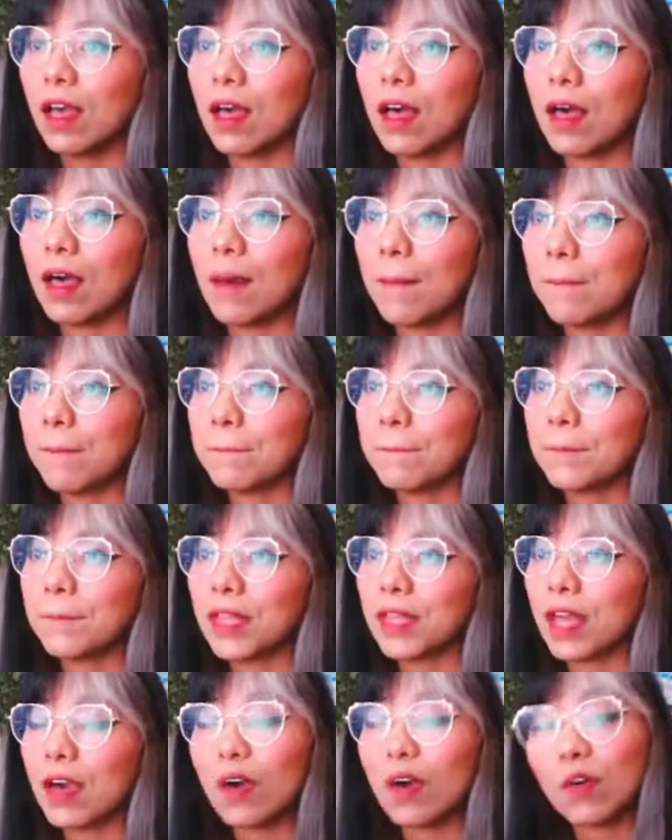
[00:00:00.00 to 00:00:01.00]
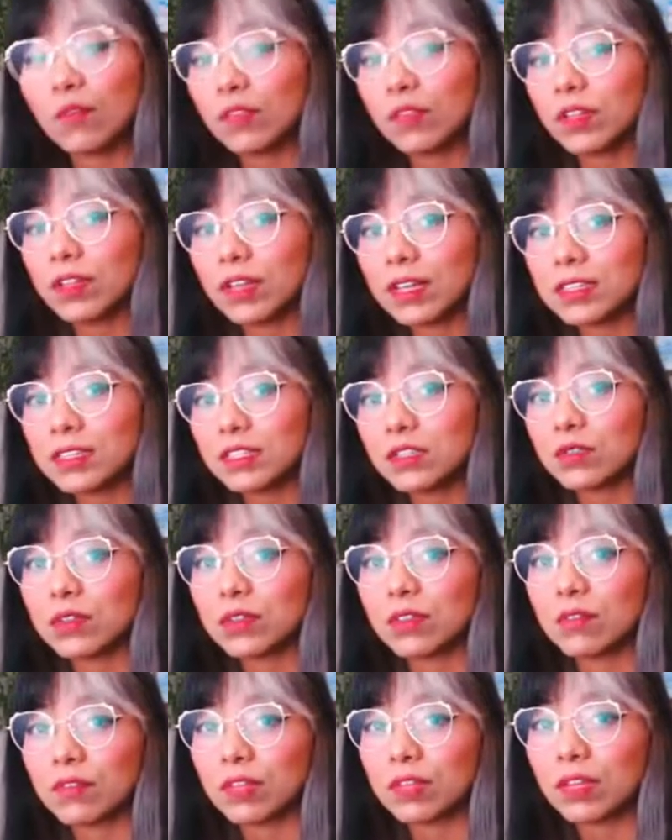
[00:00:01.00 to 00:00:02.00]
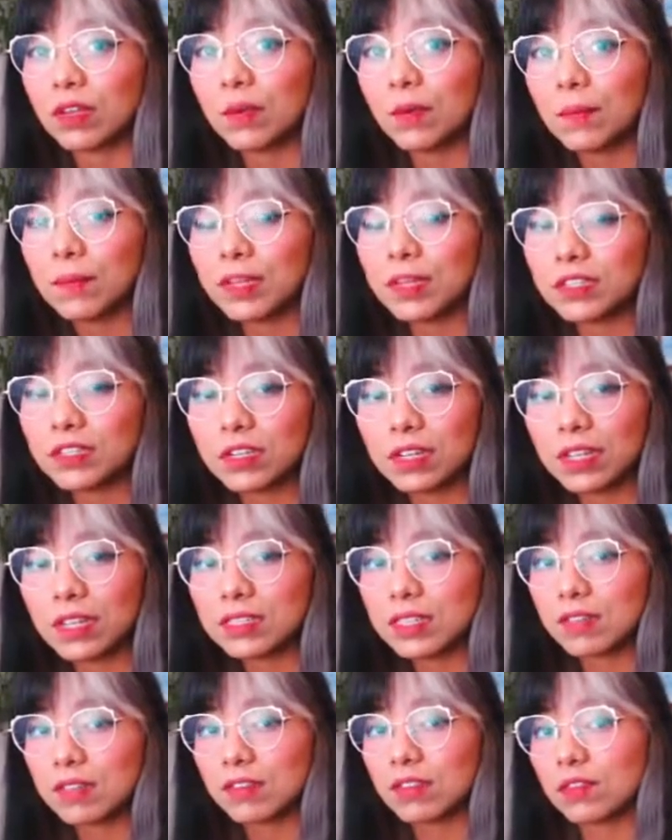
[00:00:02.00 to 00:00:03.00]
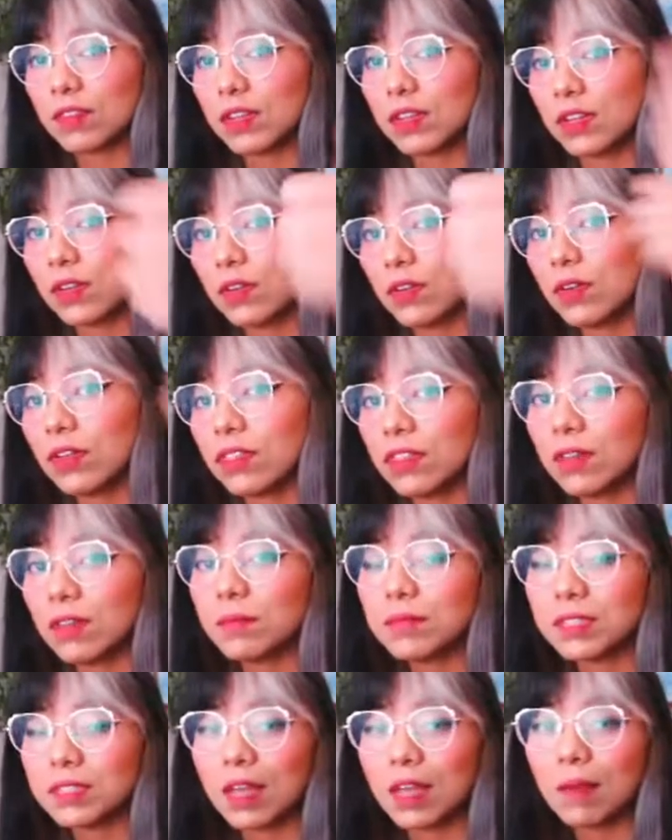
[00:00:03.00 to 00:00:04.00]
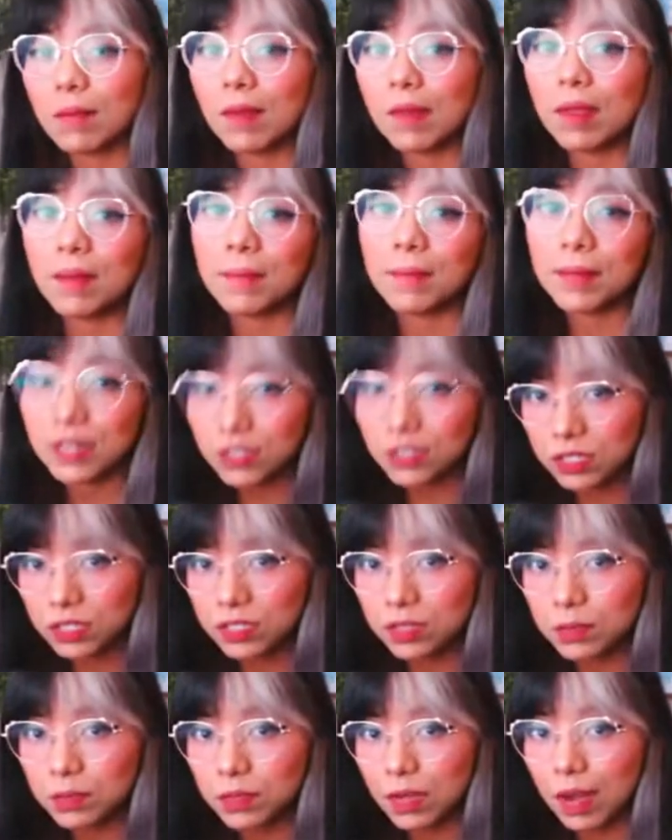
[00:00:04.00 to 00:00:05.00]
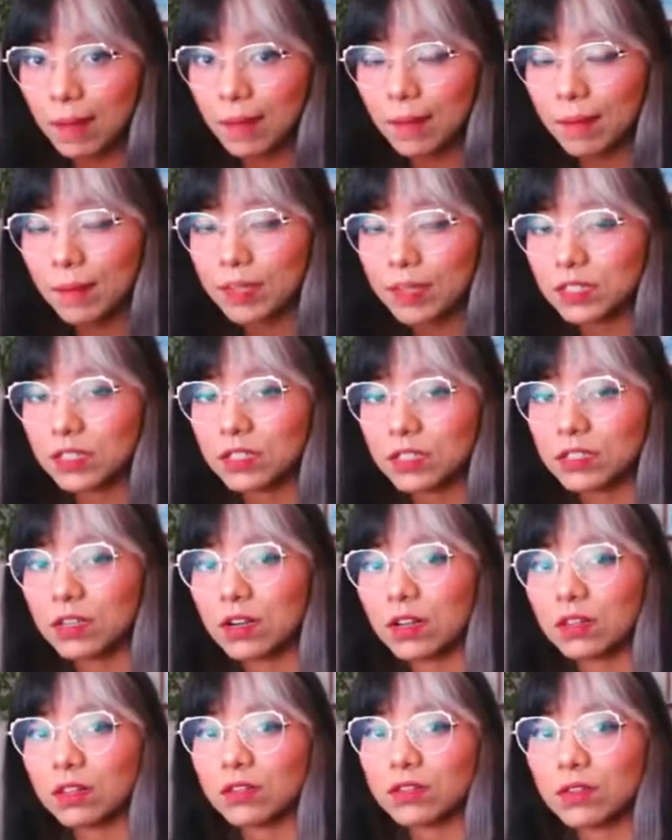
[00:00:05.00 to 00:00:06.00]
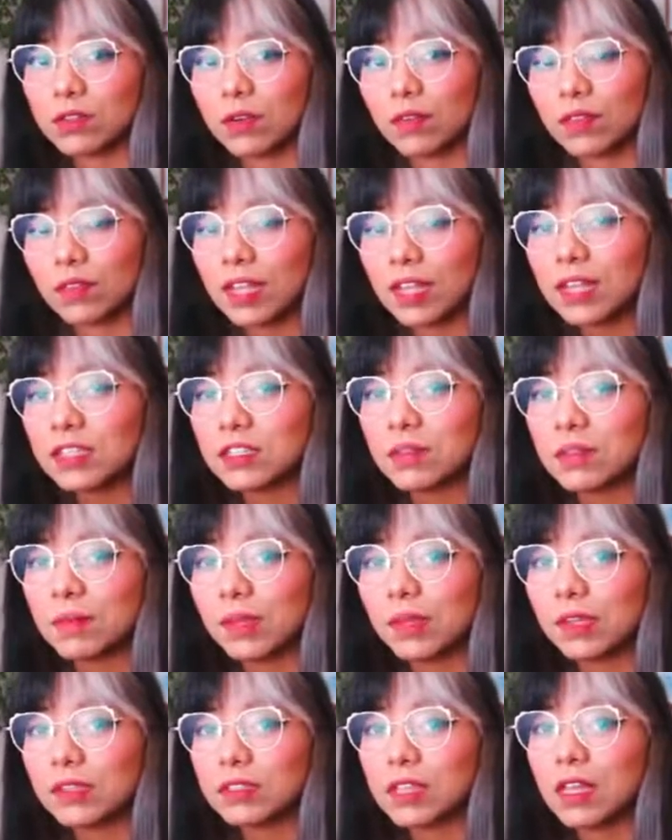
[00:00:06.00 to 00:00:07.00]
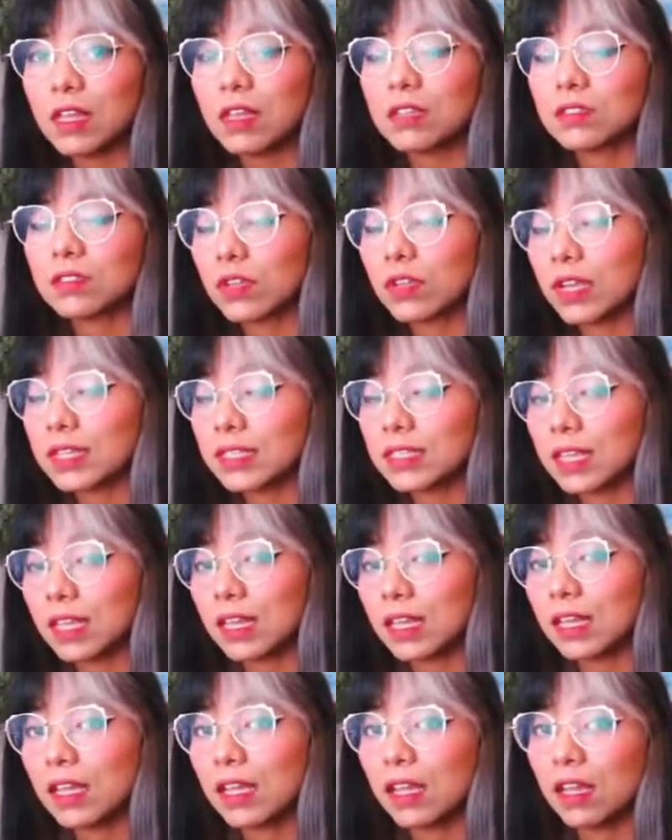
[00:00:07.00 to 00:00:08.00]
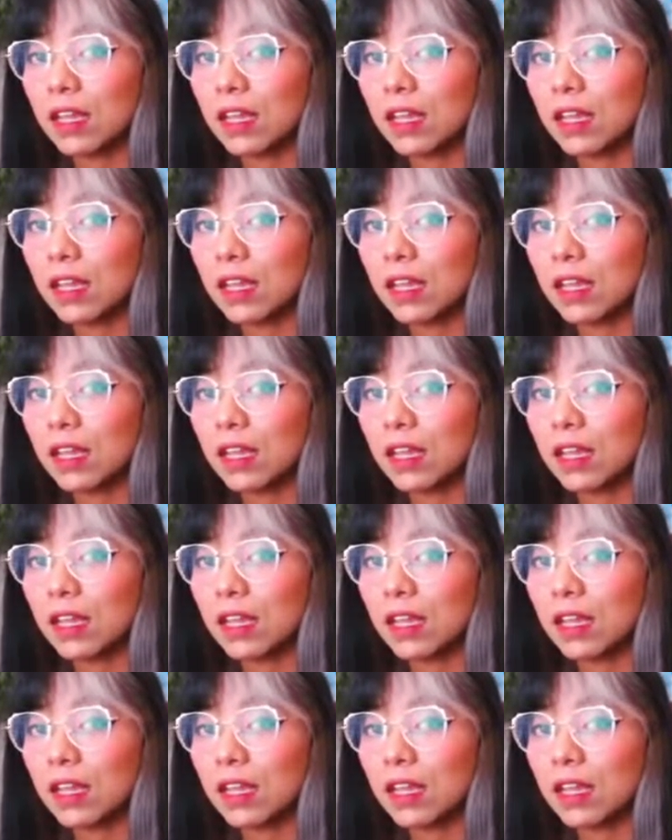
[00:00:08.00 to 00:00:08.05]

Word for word: Um, but yeah, hopefully you guys enjoyed the video. Make sure you guys give this video a thumbs up. Make sure you subscribe and make sure you turn on those notification bells so you guys get